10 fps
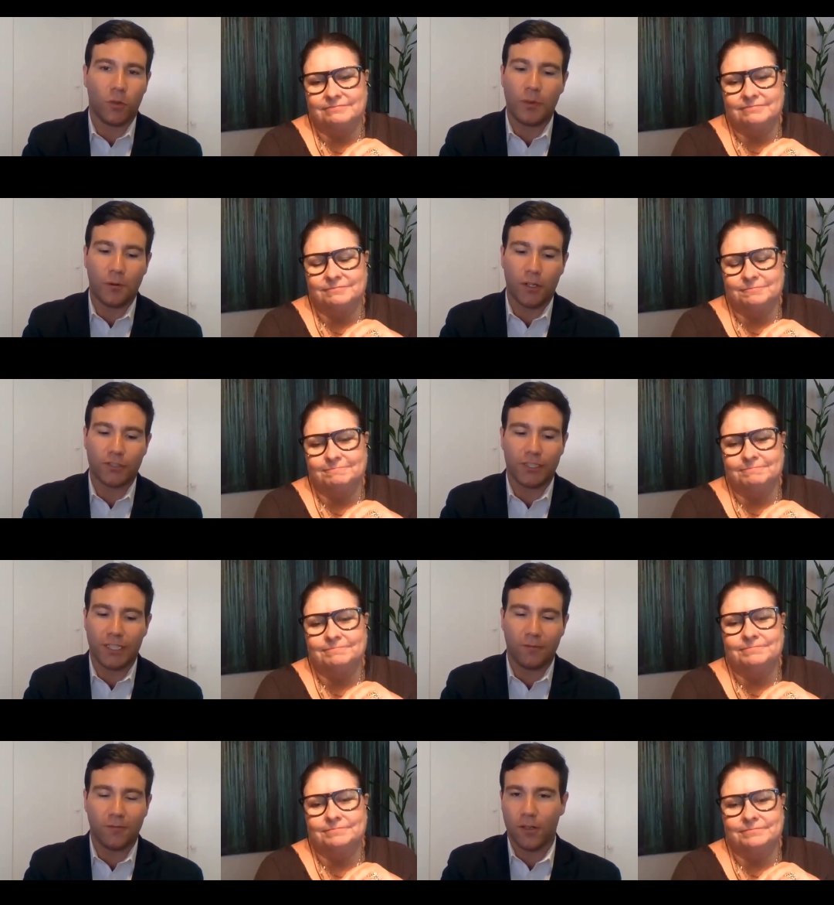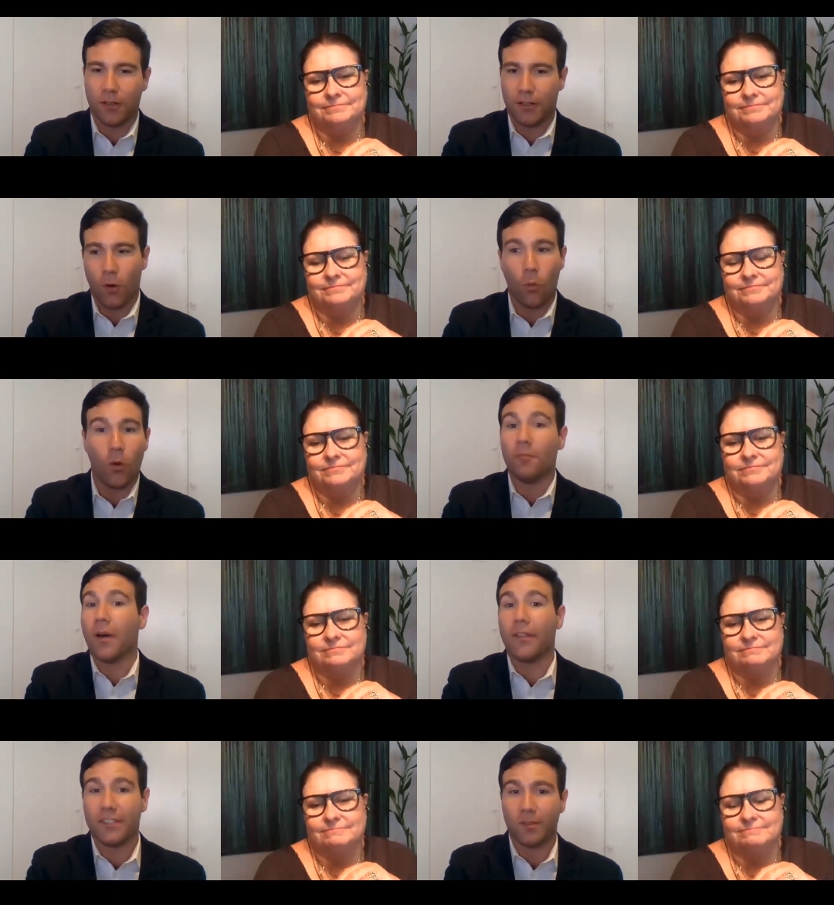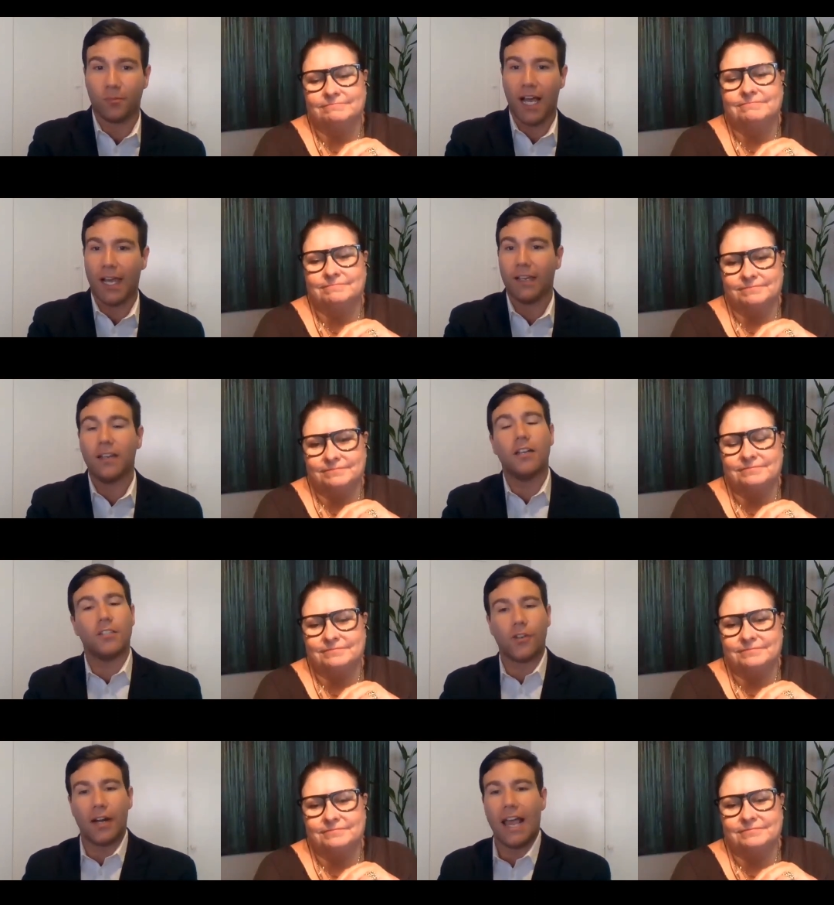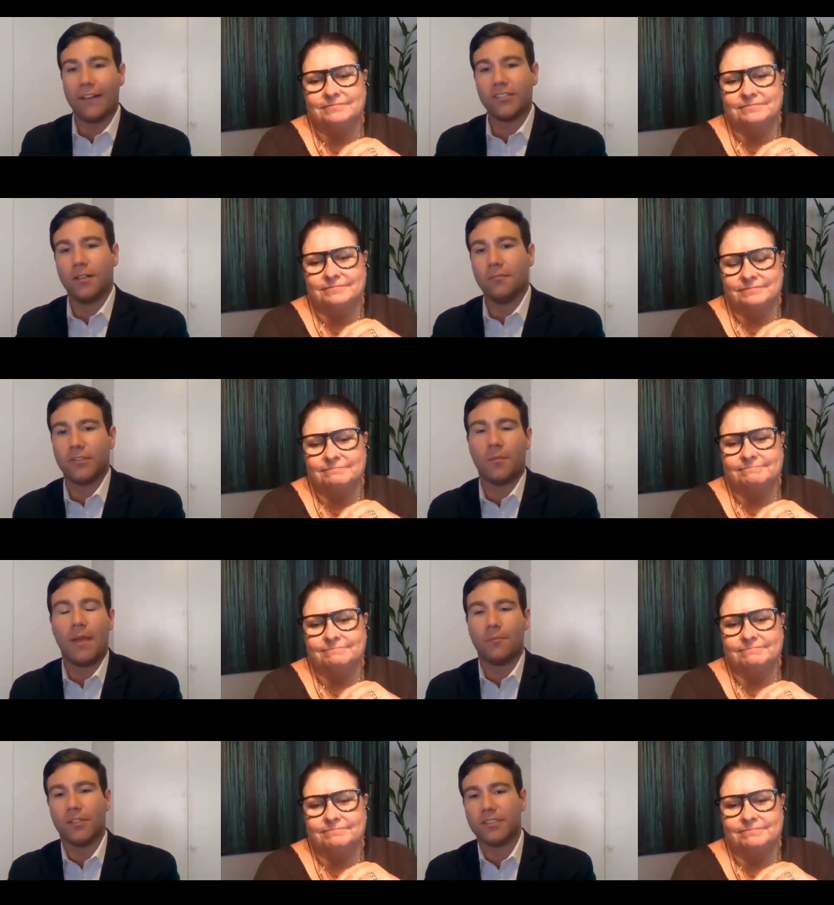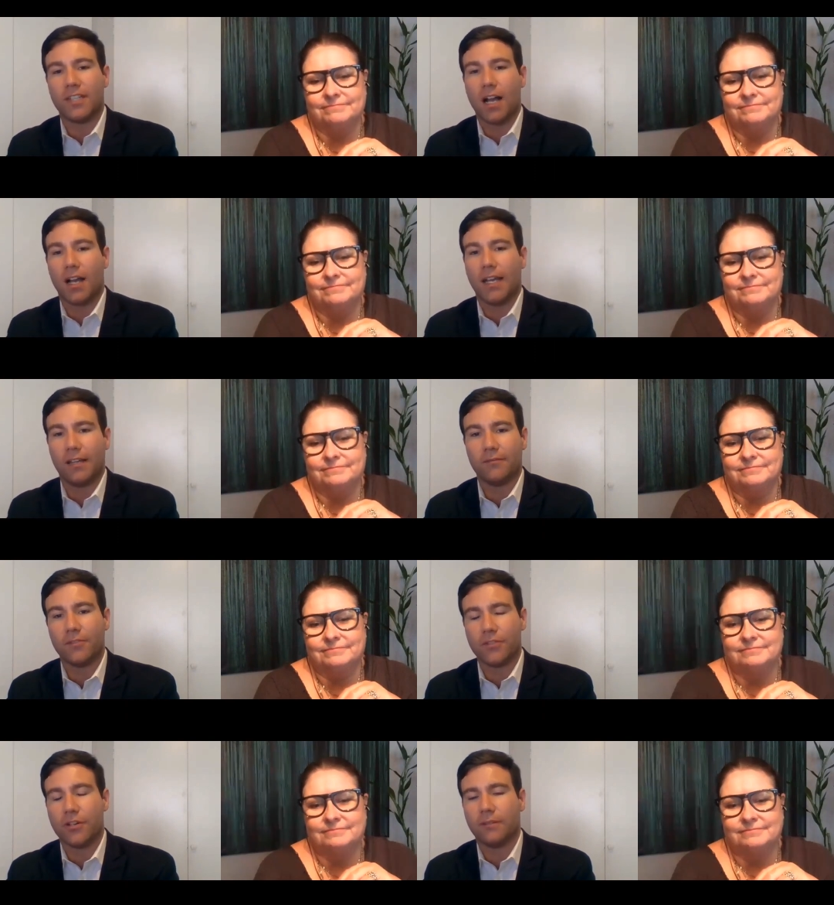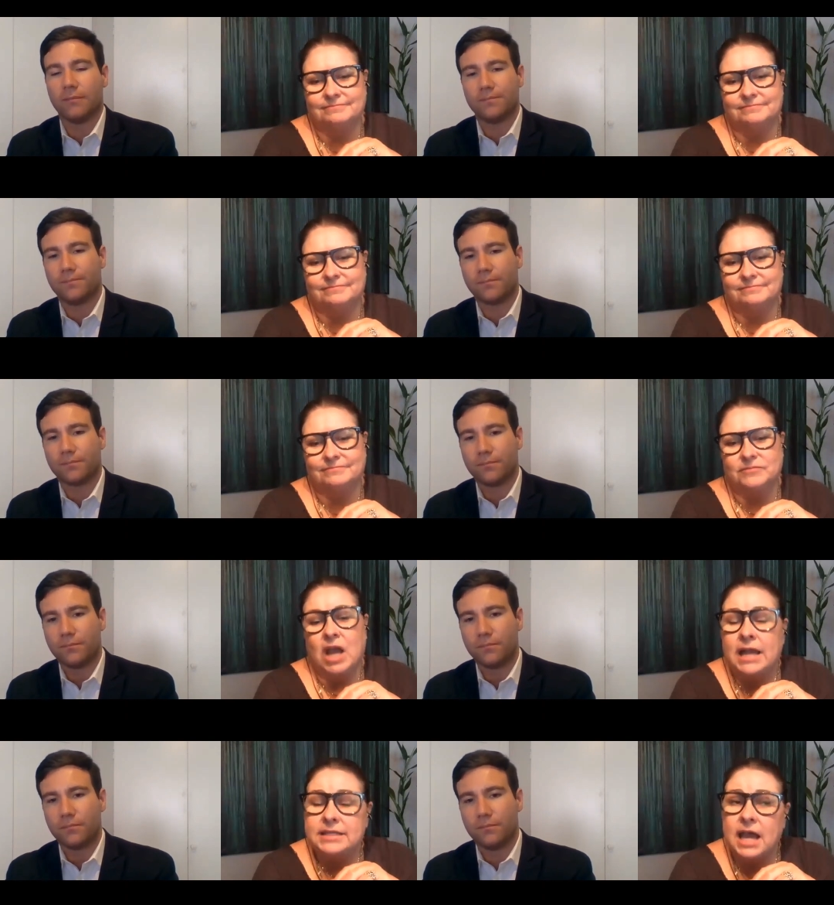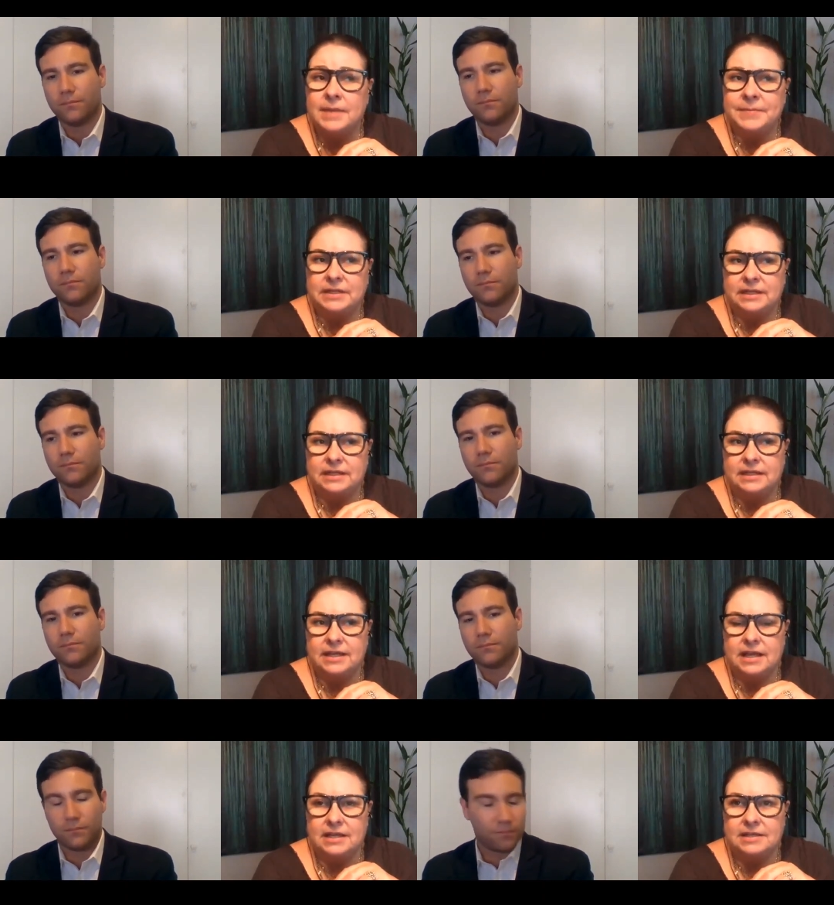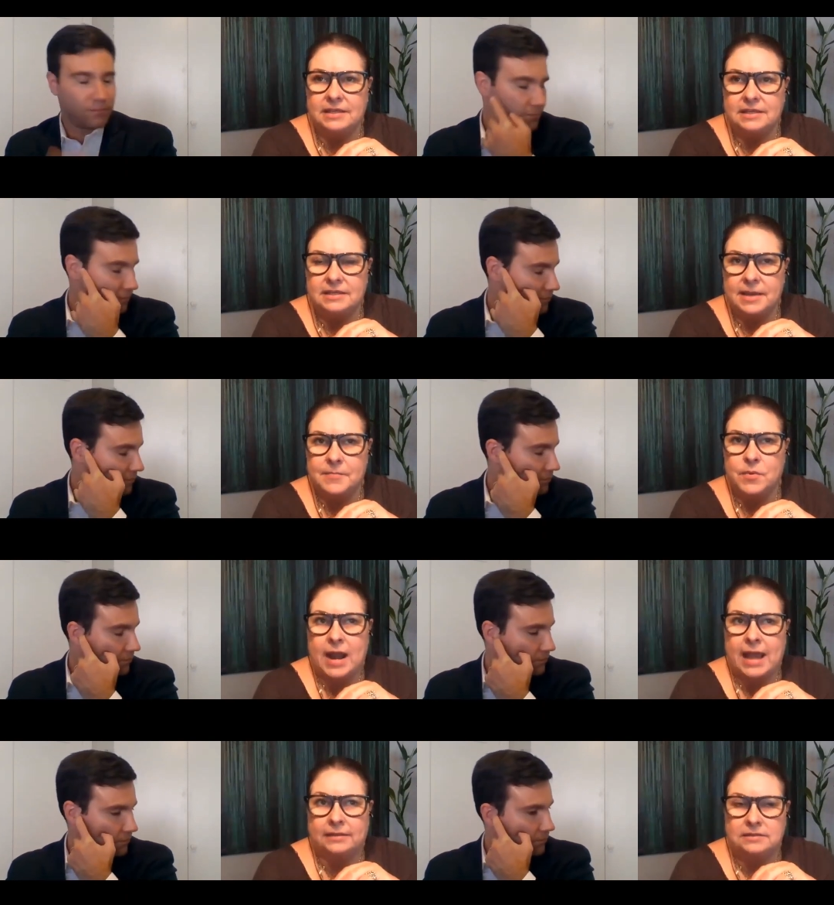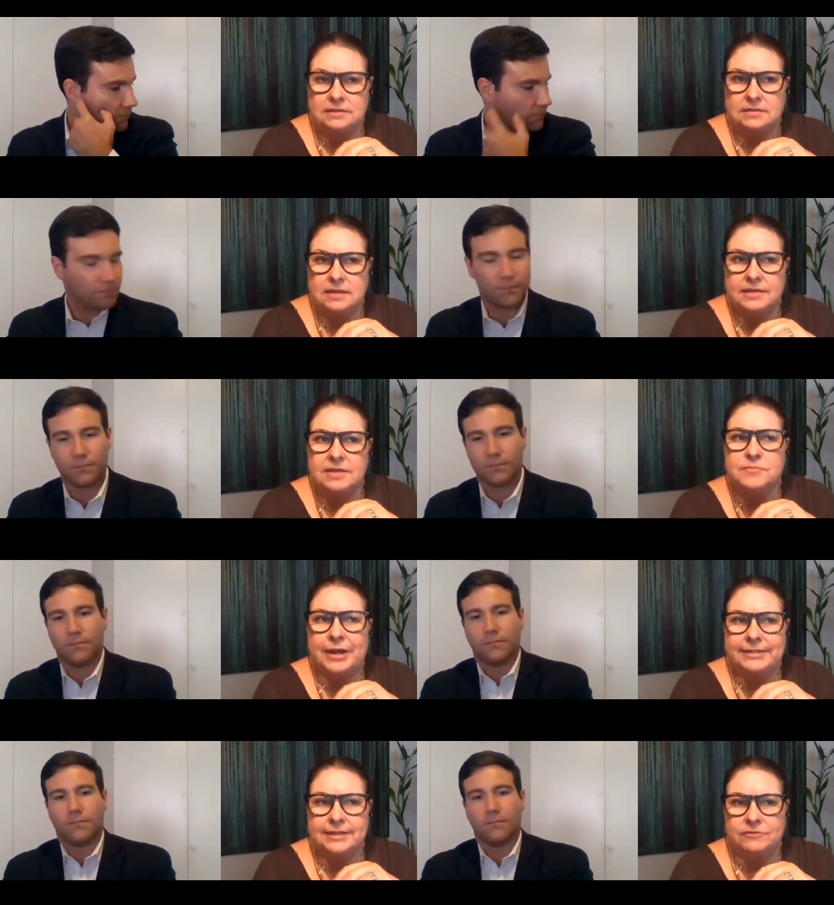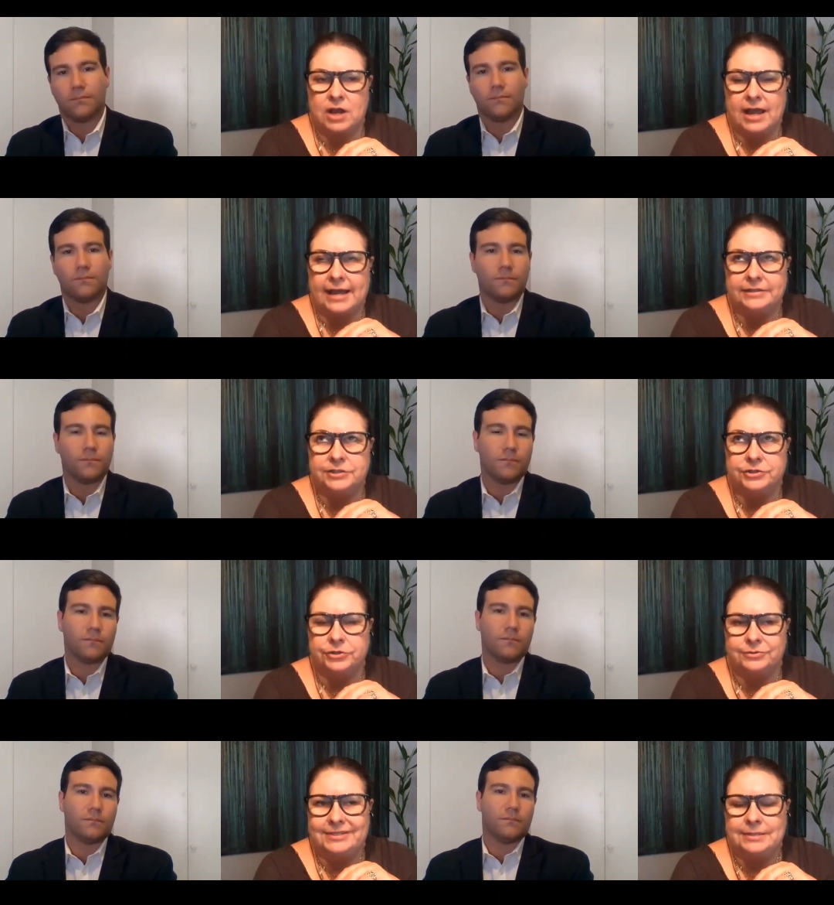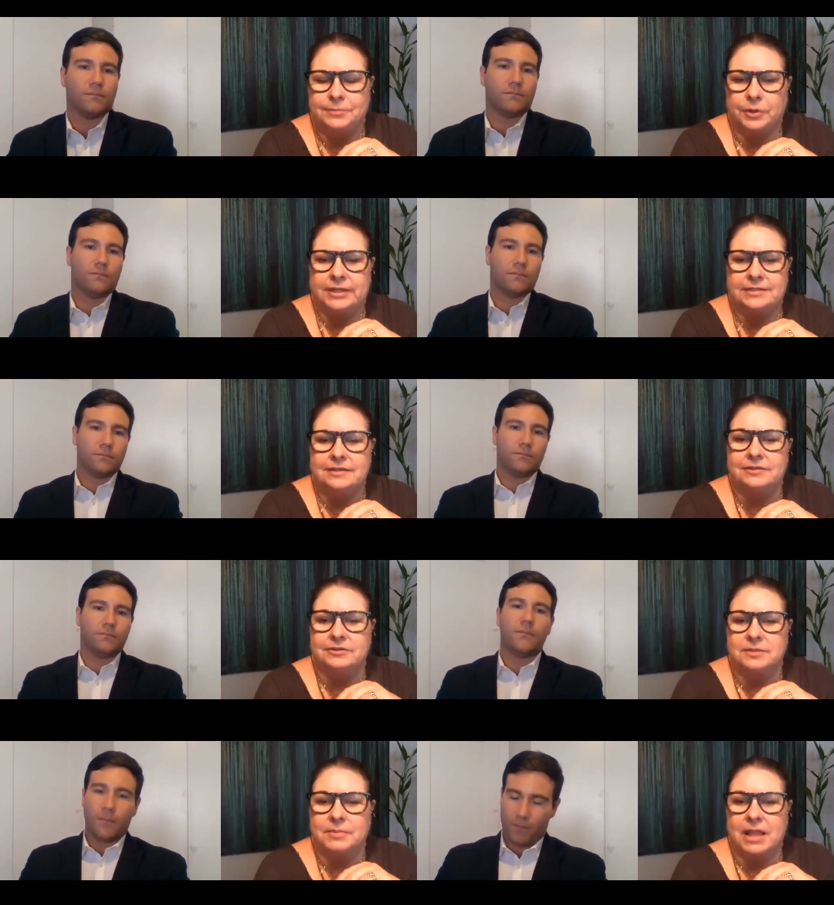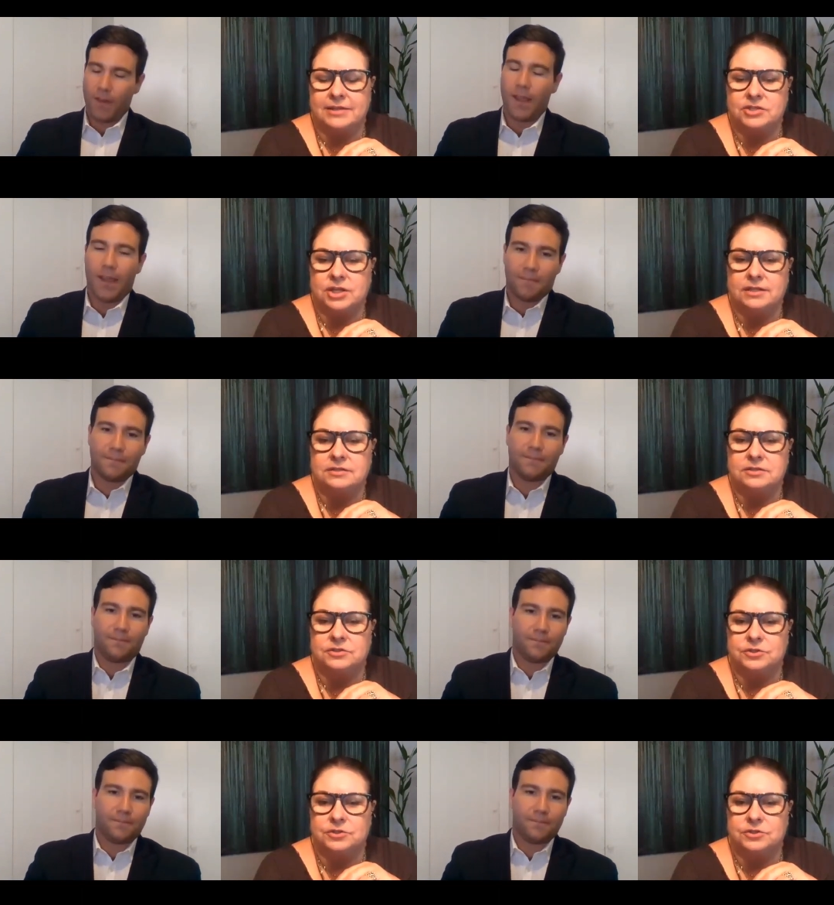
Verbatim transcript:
Speaker 1: don't be purchasing for you know one month supply. Try to have some some ample stock on hand for sure.
Speaker 2: Yeah, I mean, it, I think that brands, I think brands have had to go deeper into their supply chain to